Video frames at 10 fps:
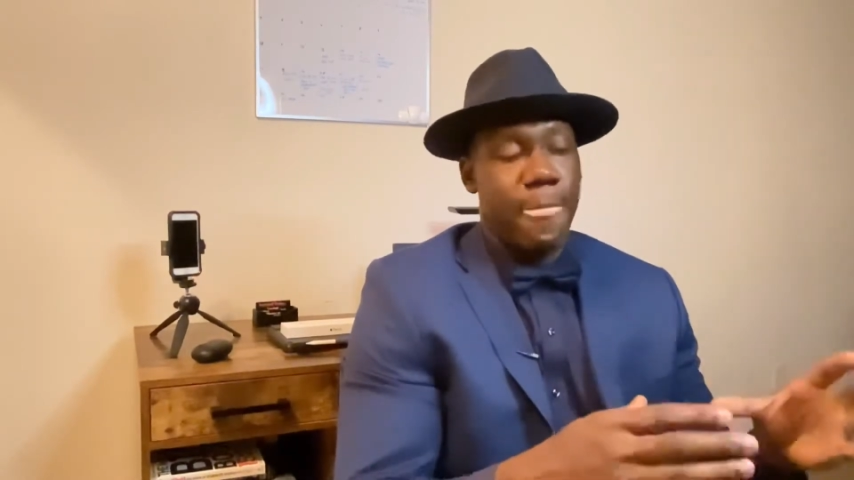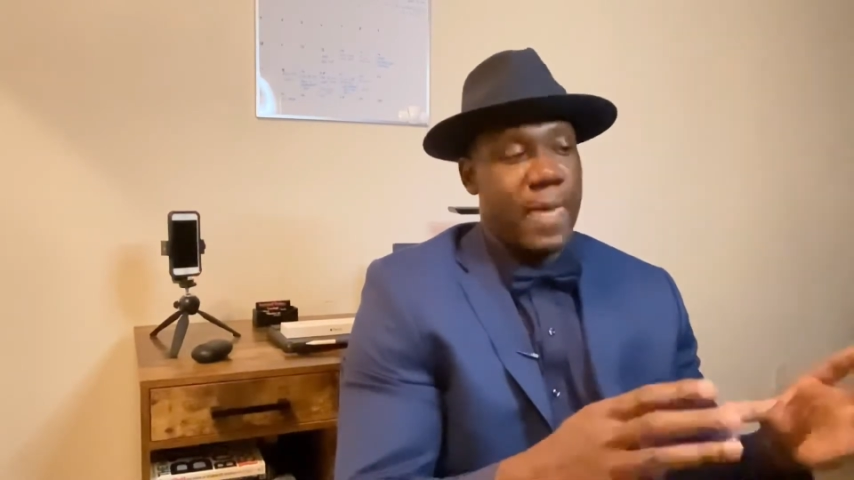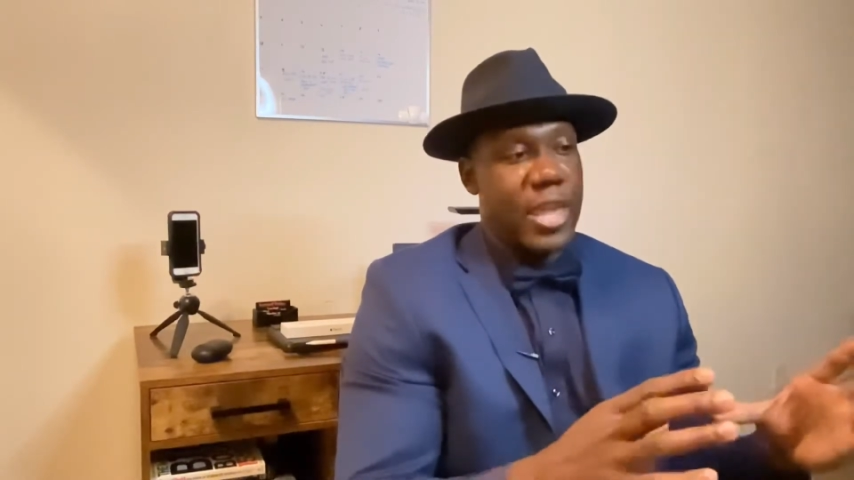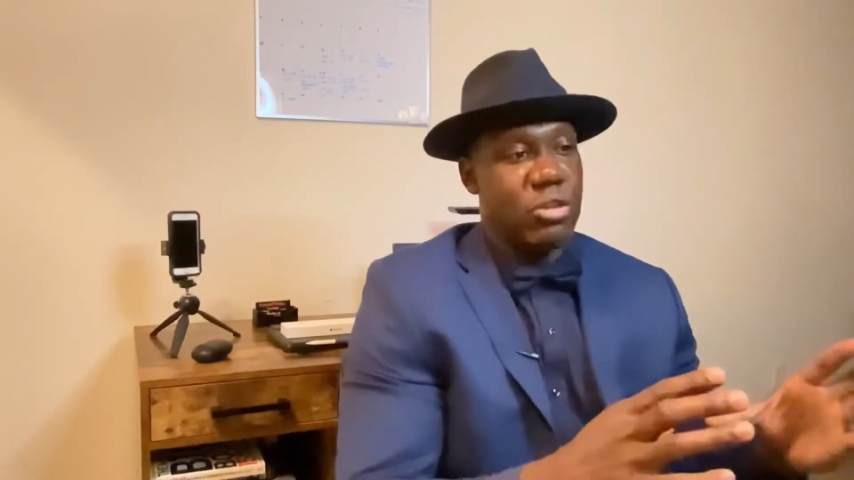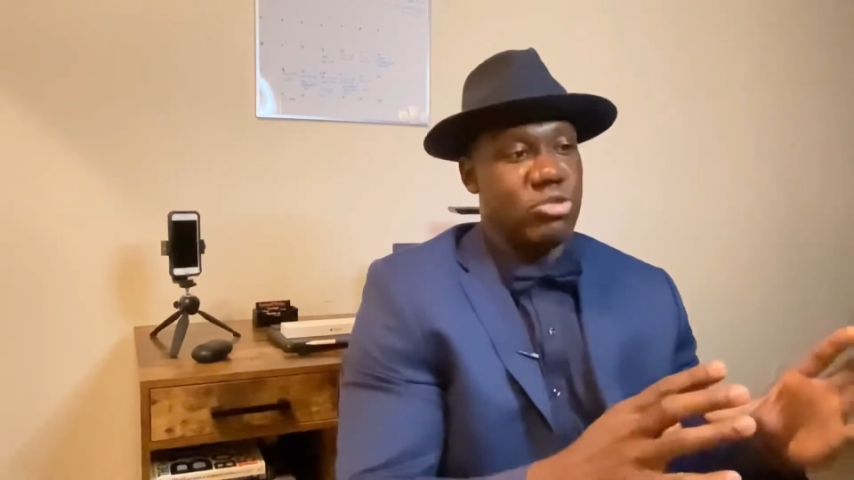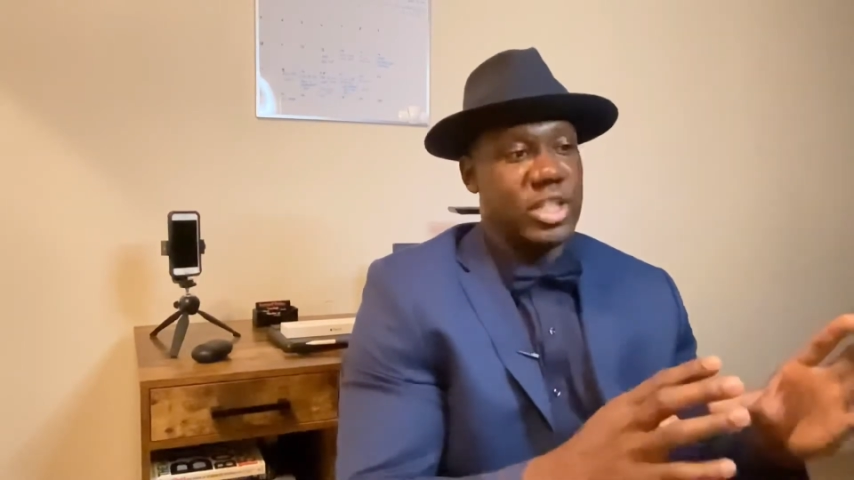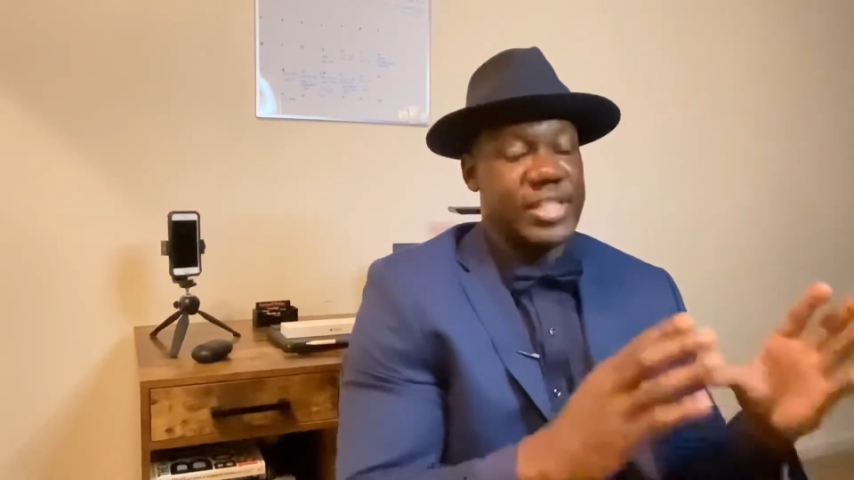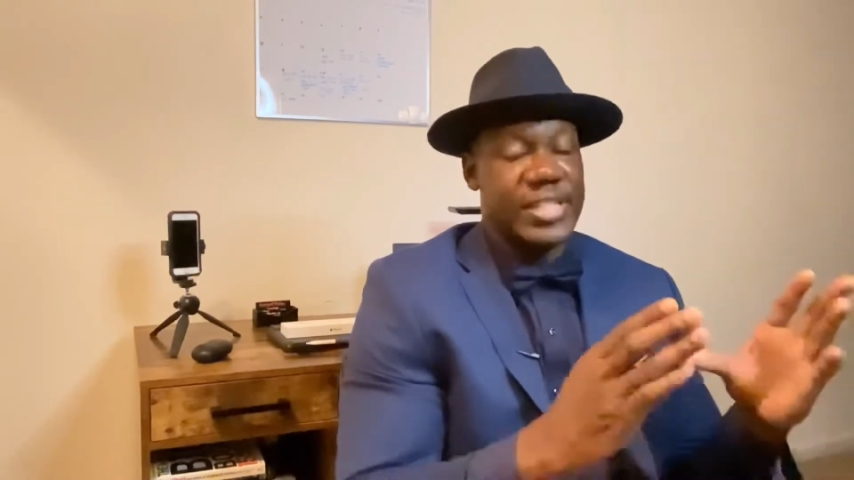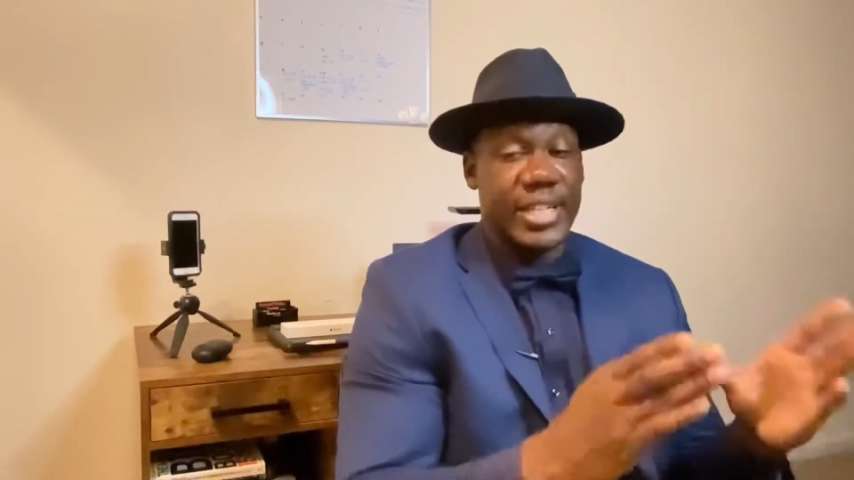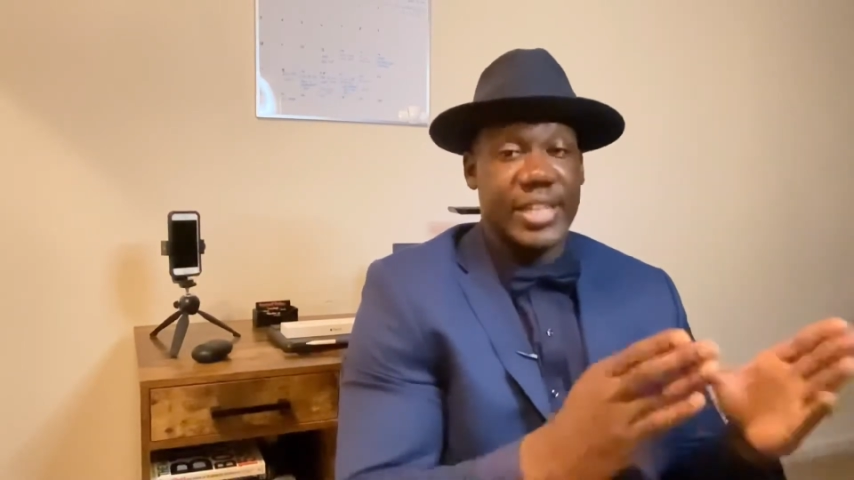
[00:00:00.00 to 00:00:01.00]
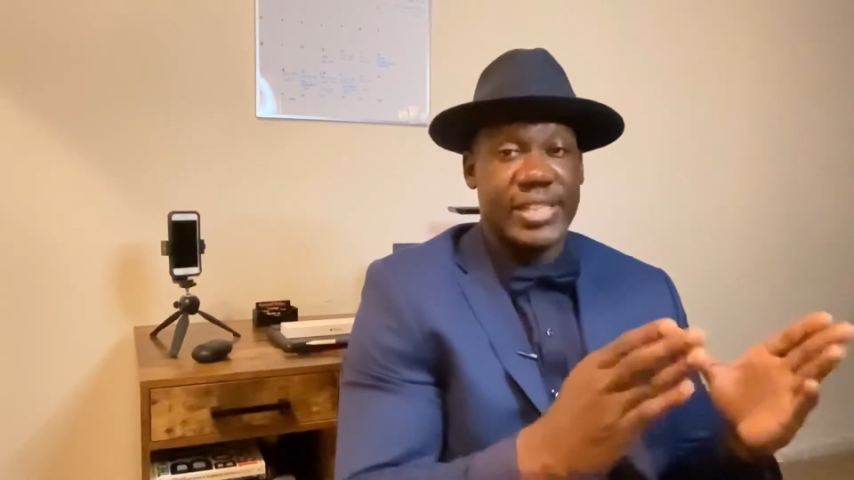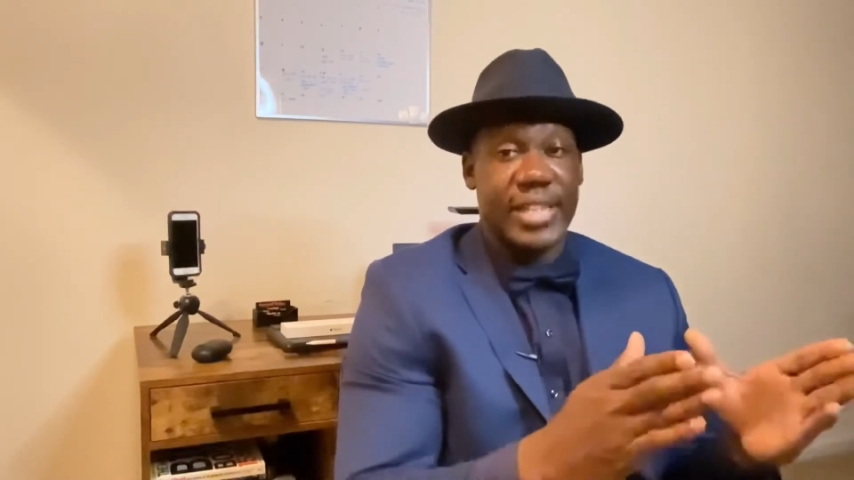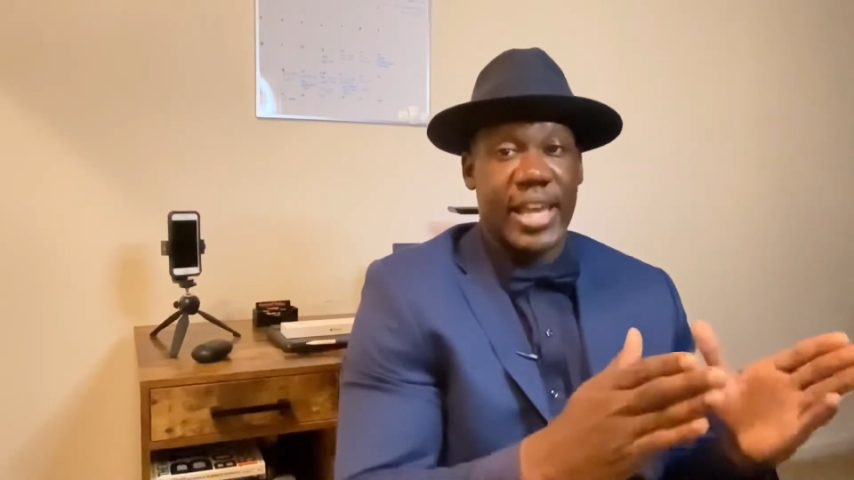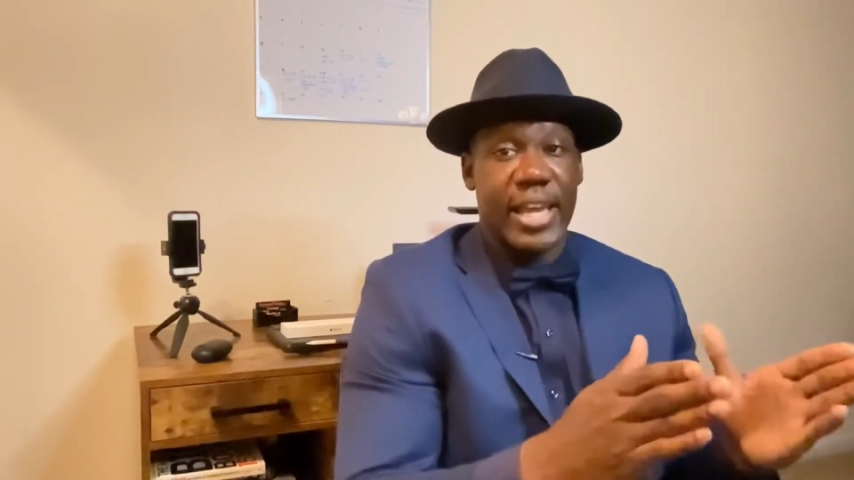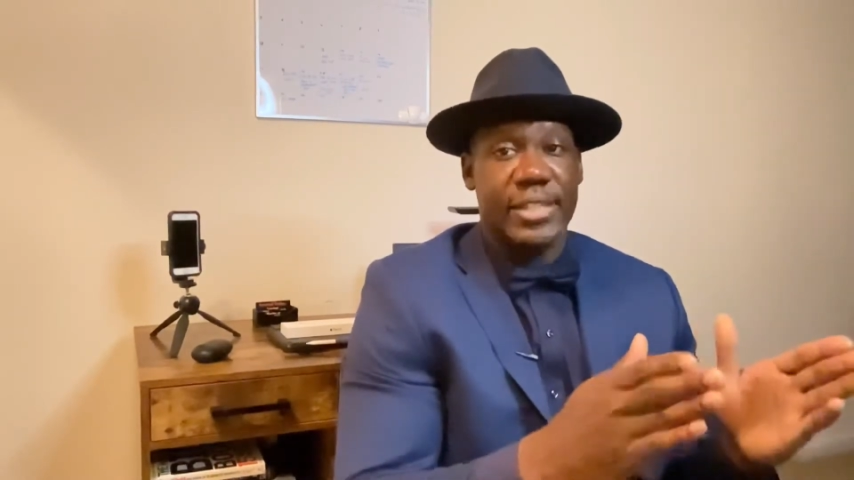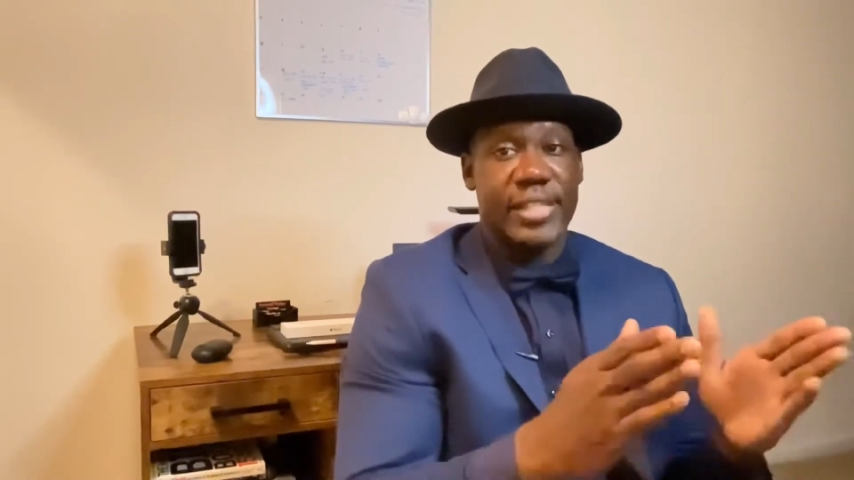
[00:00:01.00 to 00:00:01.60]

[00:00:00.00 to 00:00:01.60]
and you just set aside